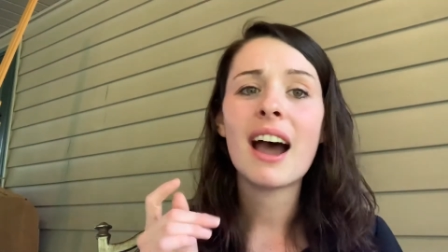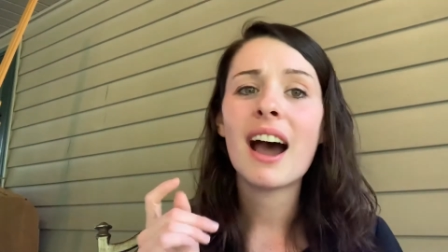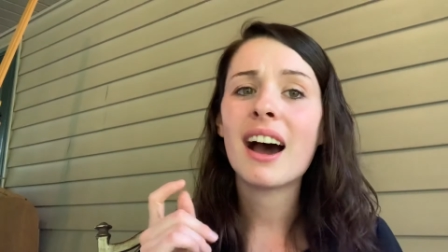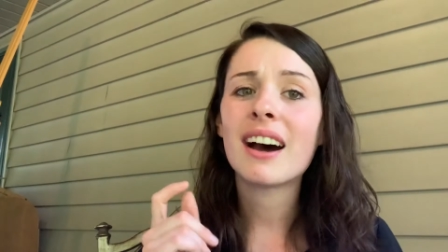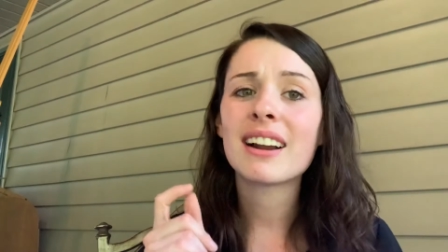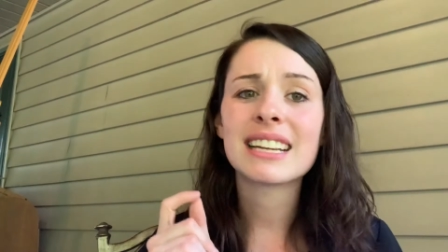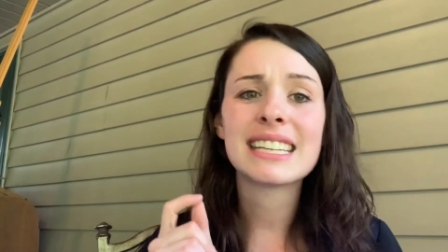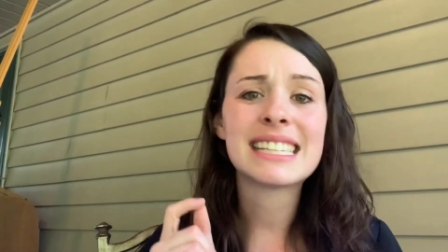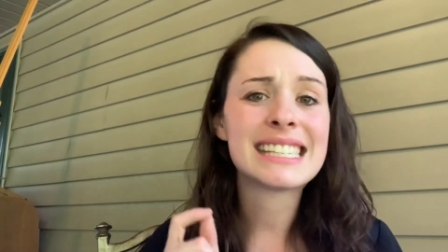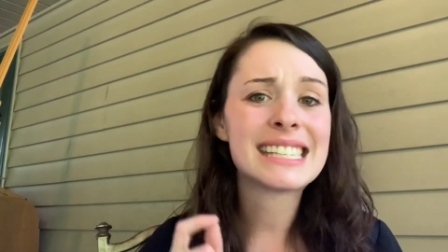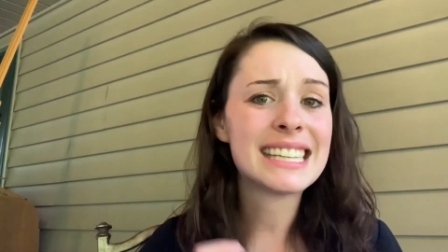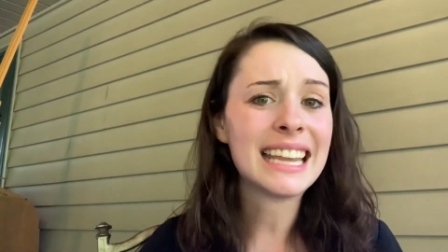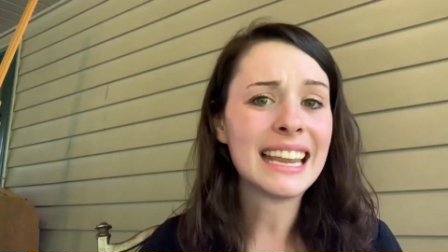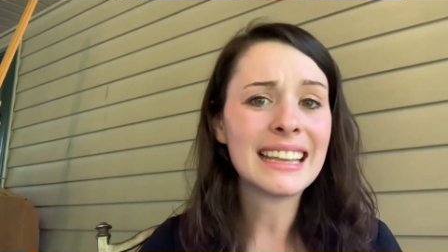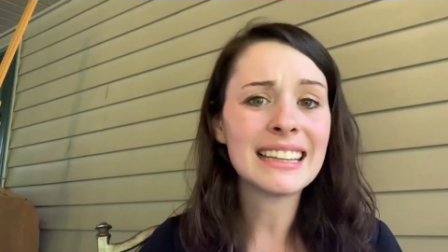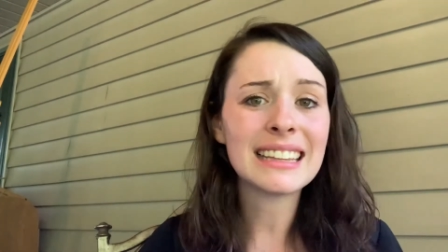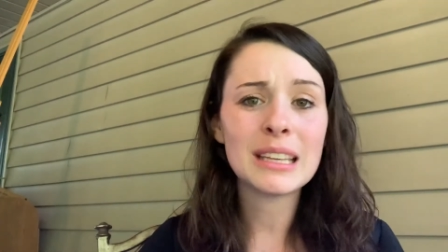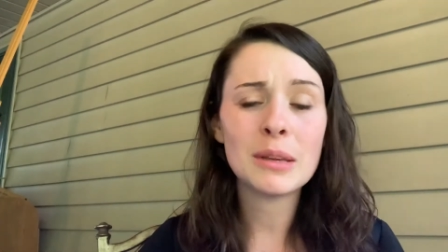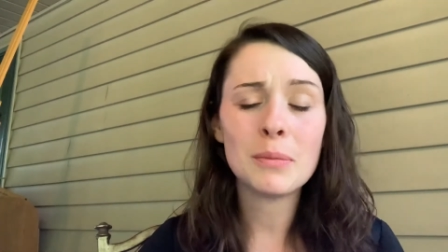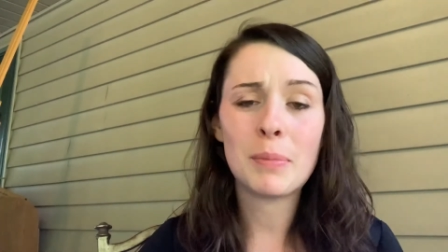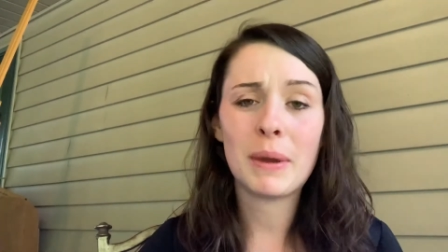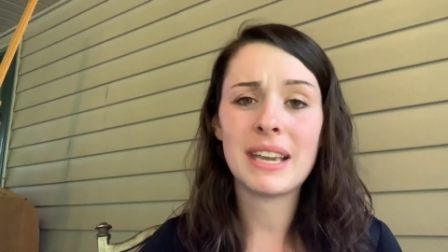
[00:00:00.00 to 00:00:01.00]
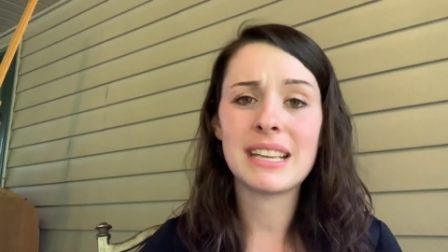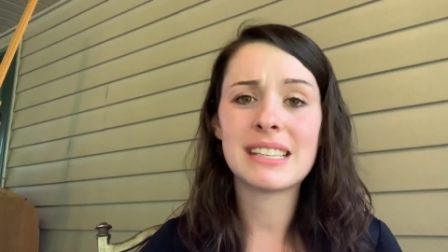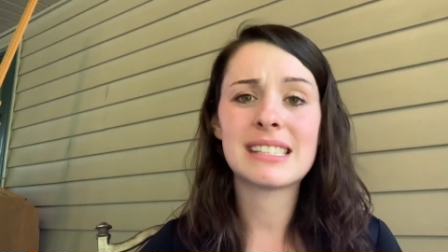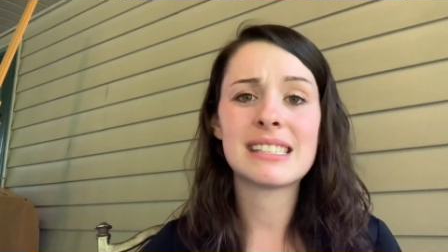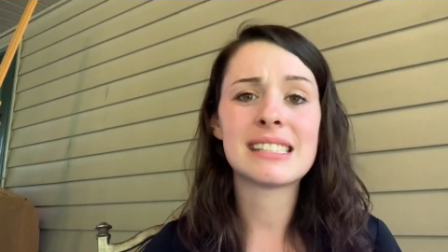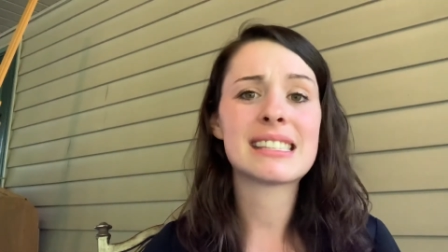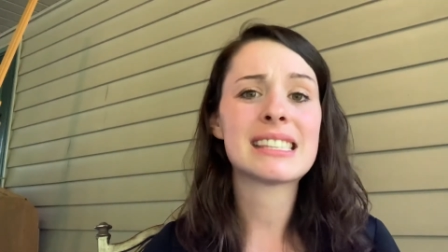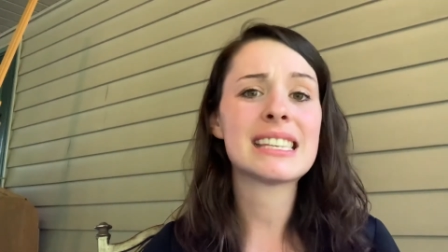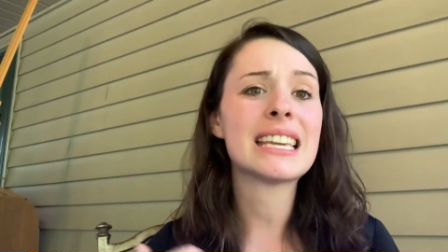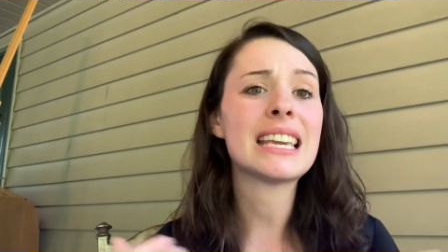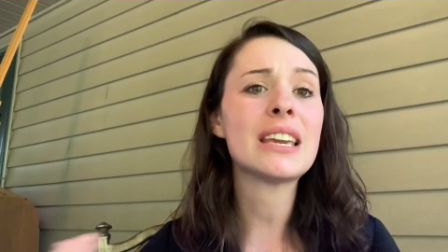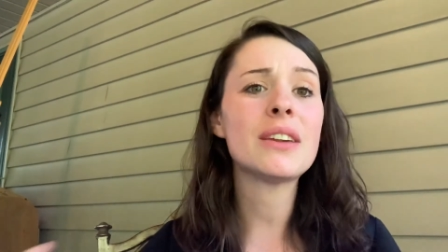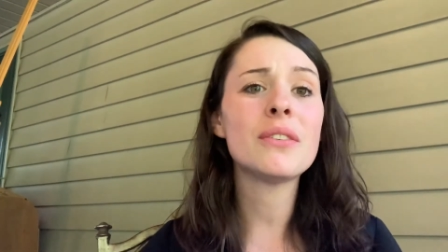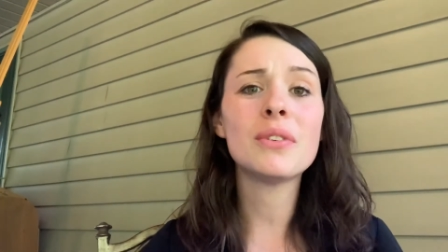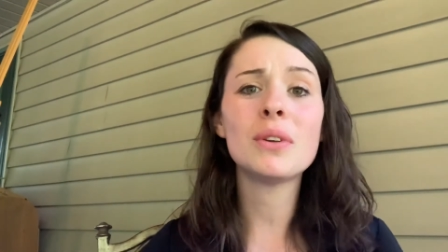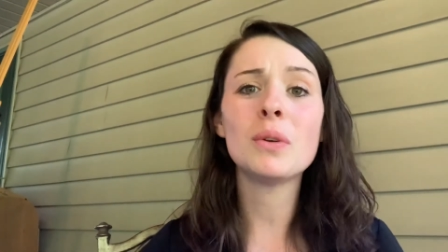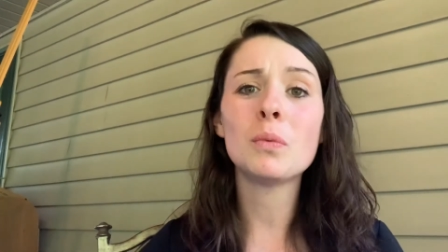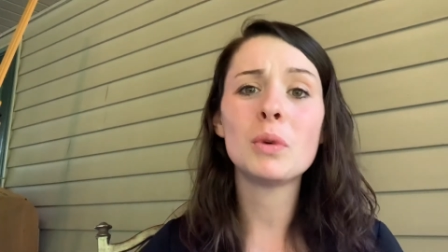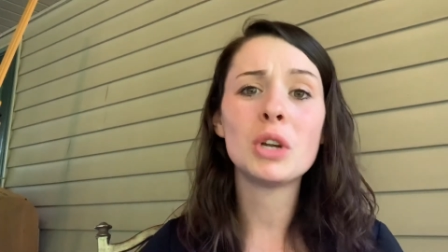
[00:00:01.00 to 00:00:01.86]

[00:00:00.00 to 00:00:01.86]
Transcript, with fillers: on a daily basis even